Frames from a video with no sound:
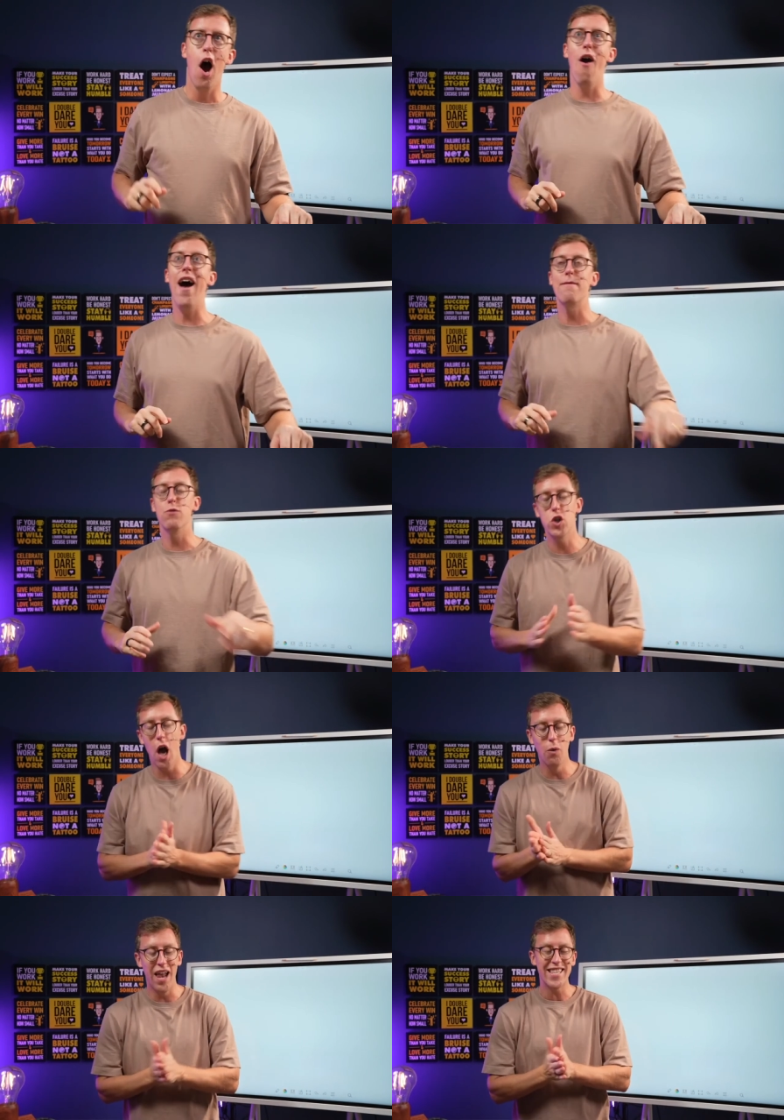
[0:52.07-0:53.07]
All right,
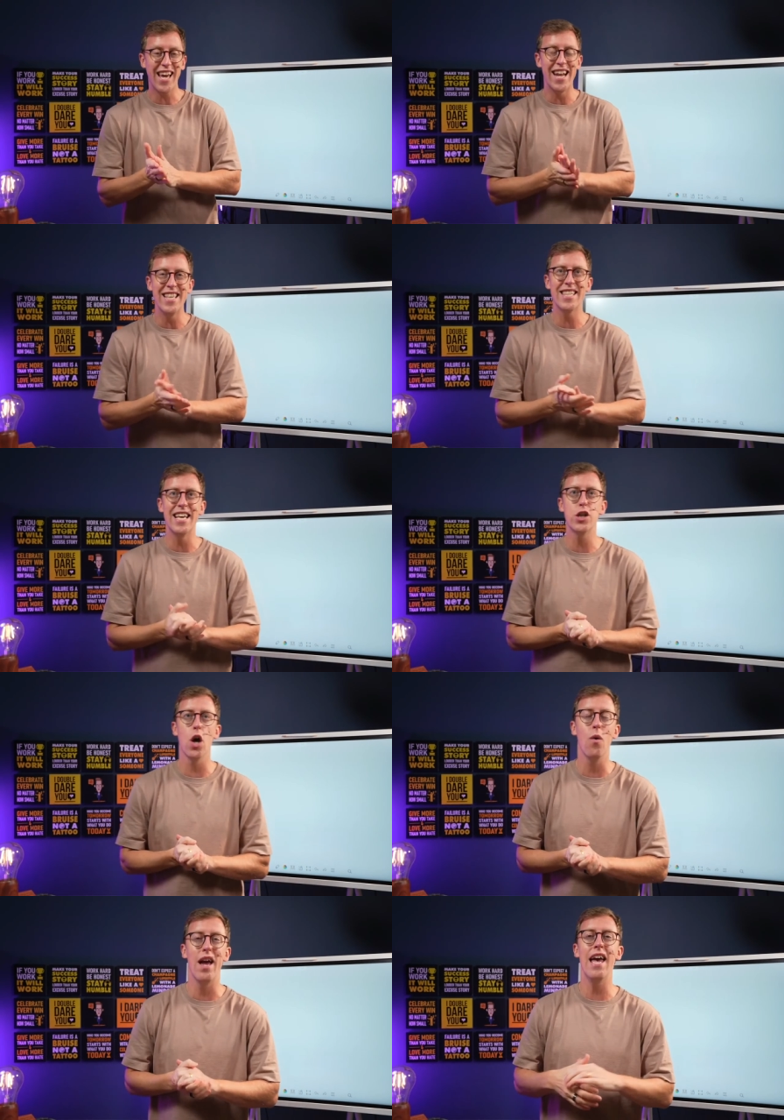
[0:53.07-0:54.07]
so let's get into this.
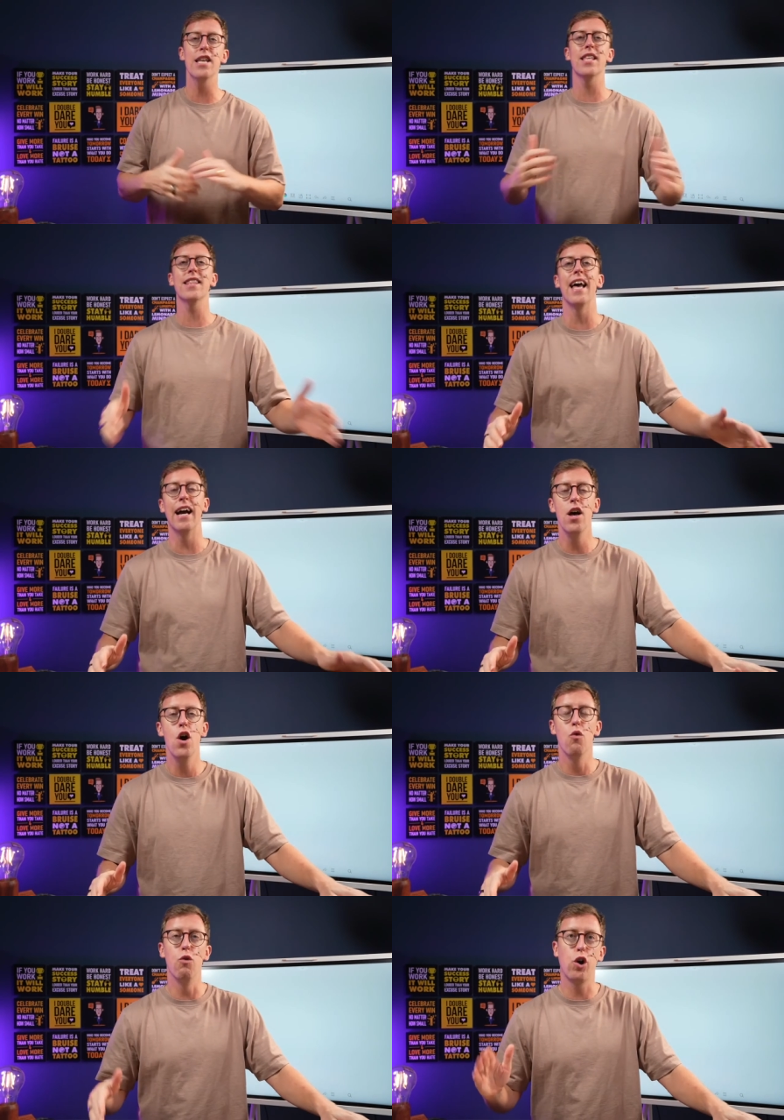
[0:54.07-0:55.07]
So here's the thing
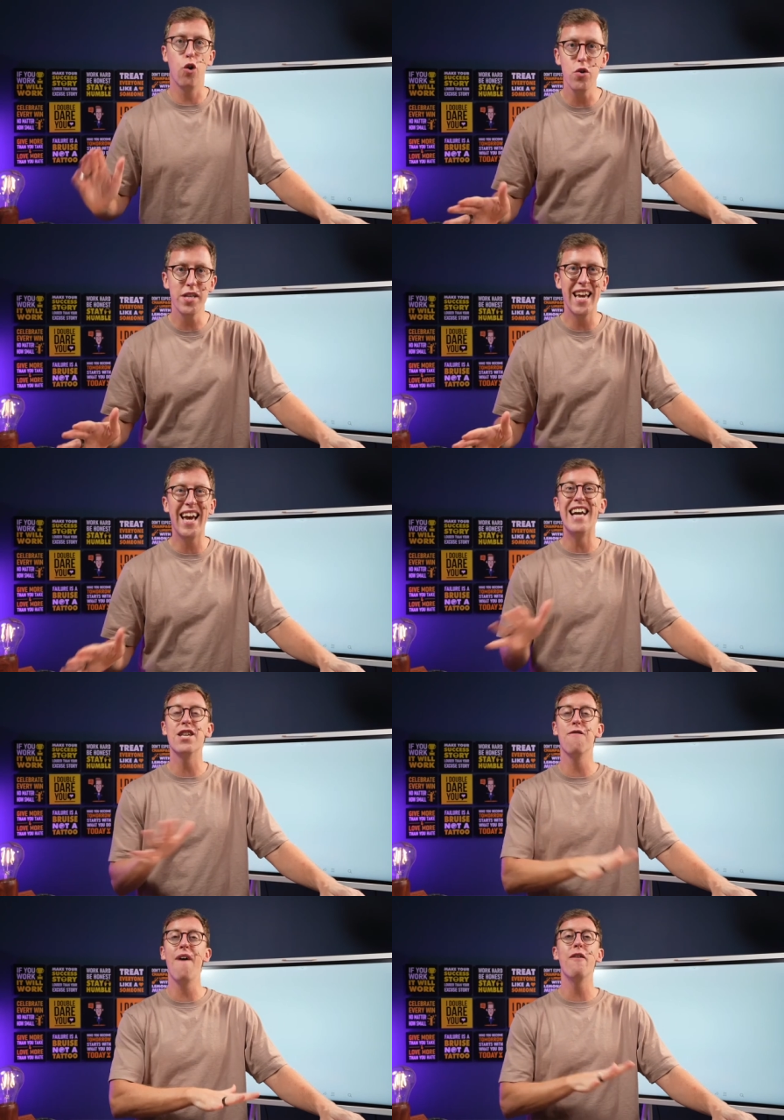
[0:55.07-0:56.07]
recruiting is
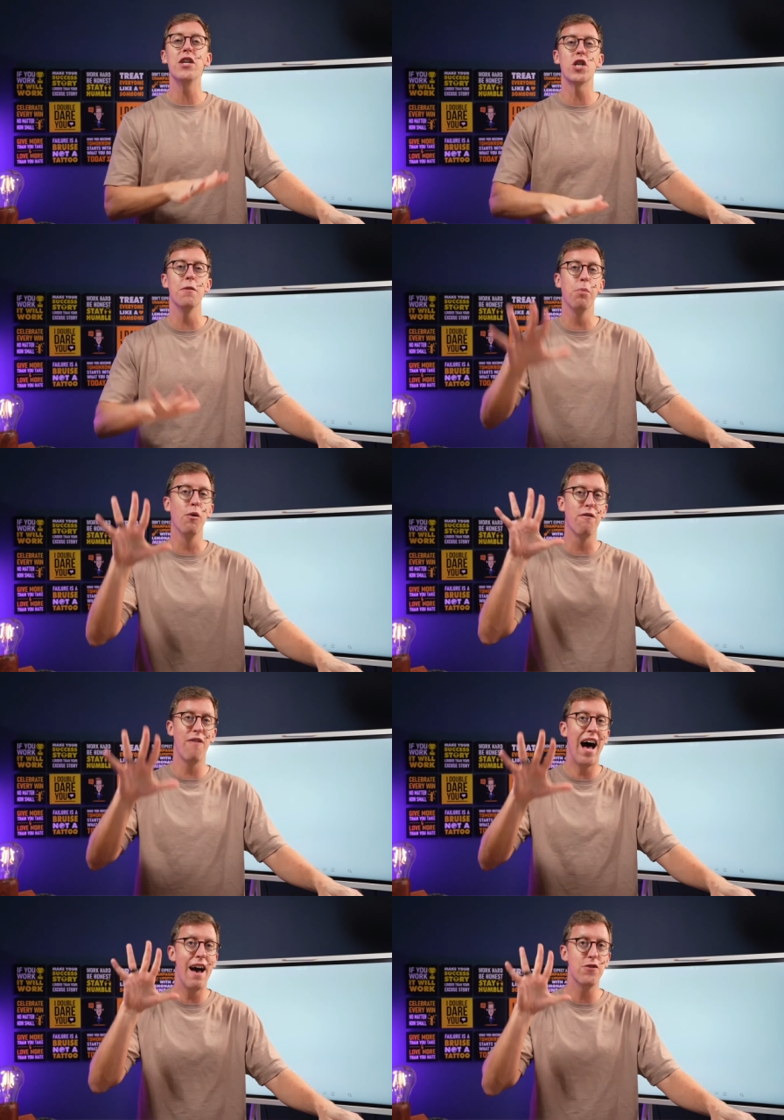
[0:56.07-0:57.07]
a very simple
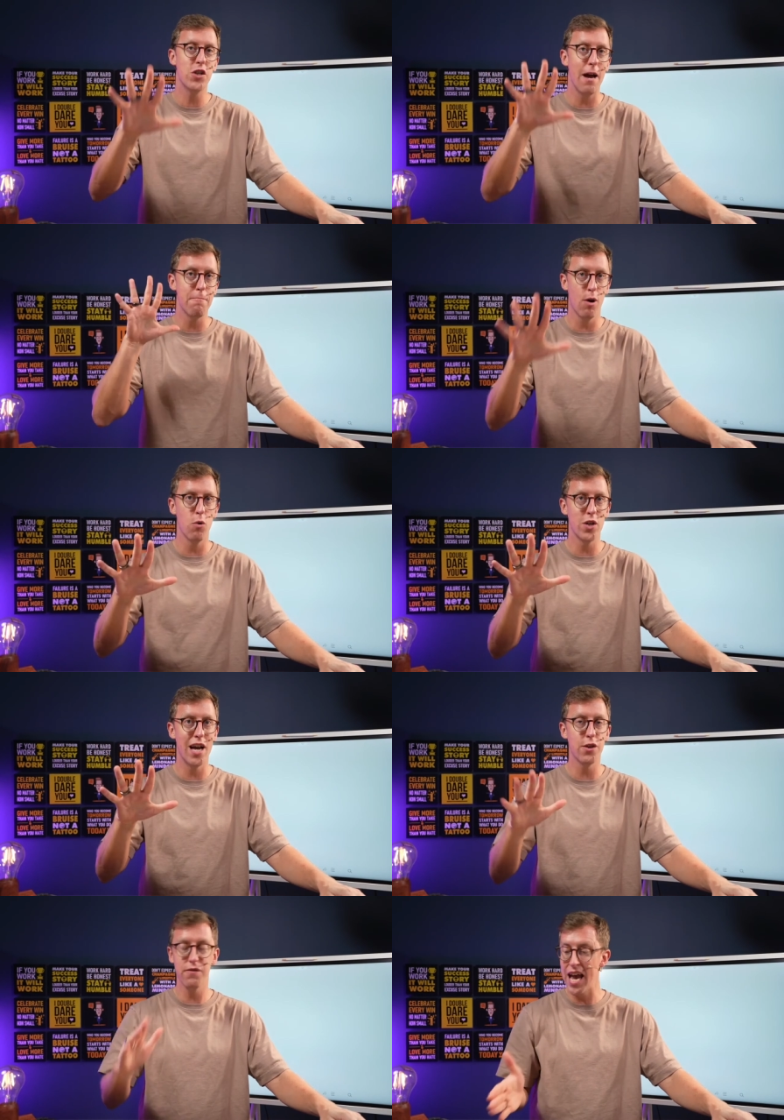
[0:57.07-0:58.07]
five step
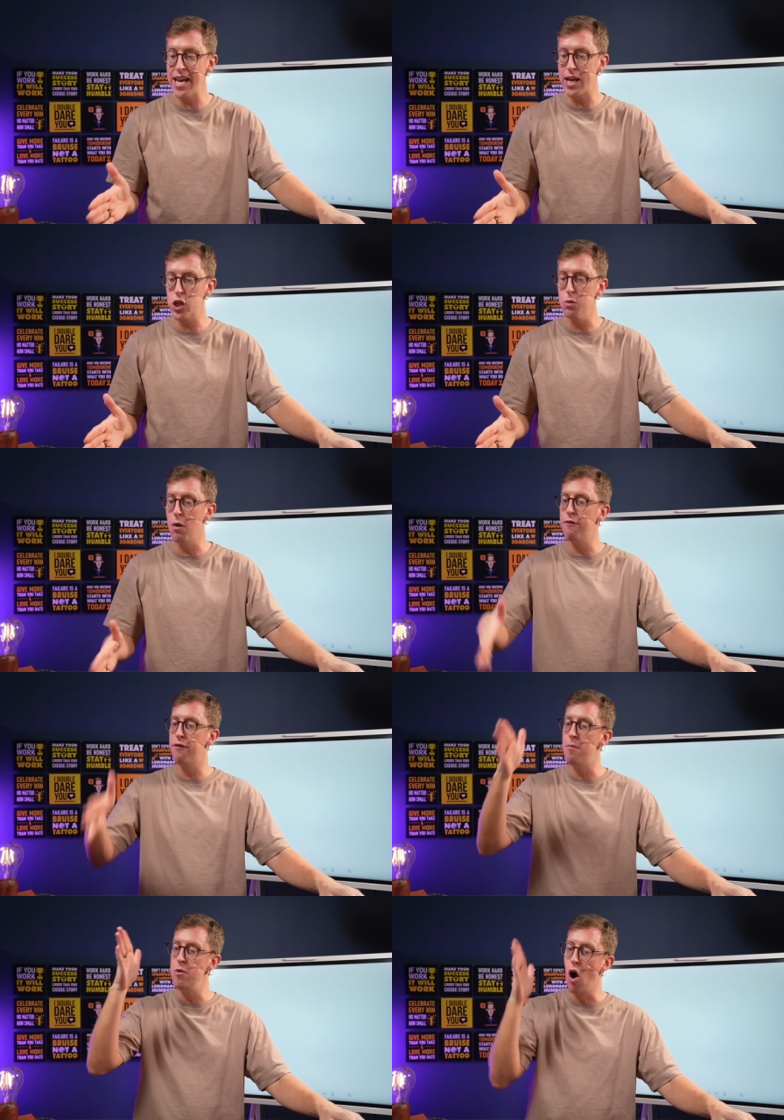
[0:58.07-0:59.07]
process of taking someone
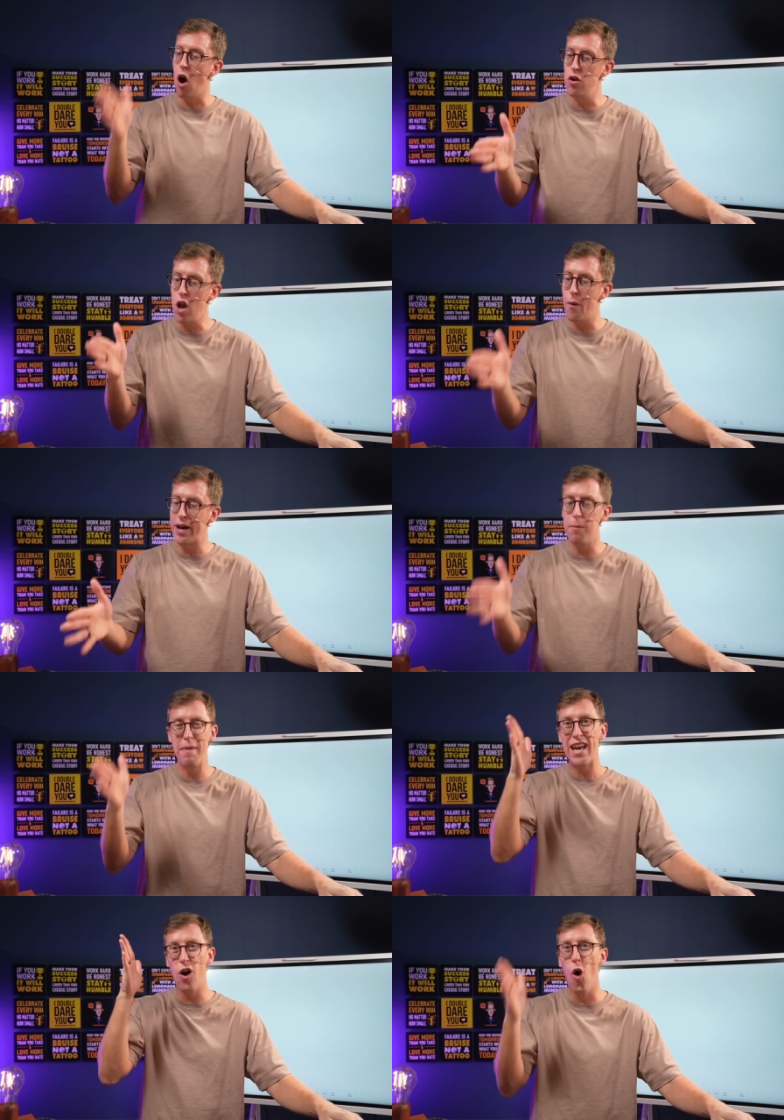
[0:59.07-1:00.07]
from not knowing and
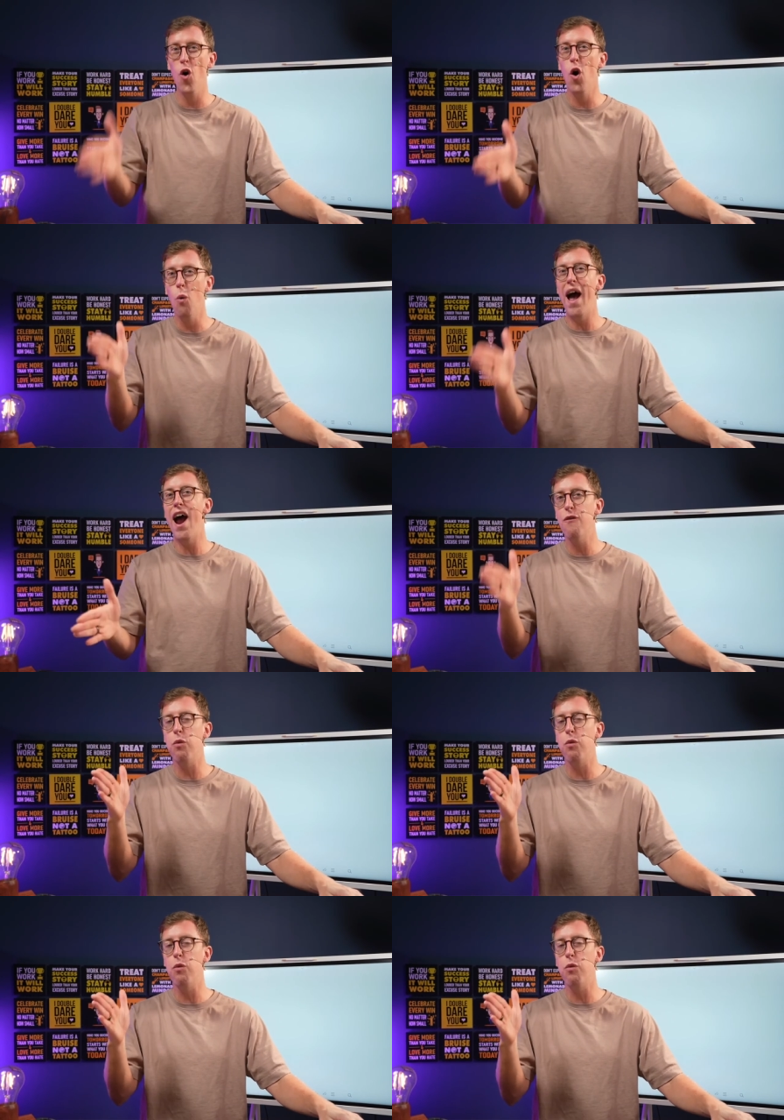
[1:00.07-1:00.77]
being unaware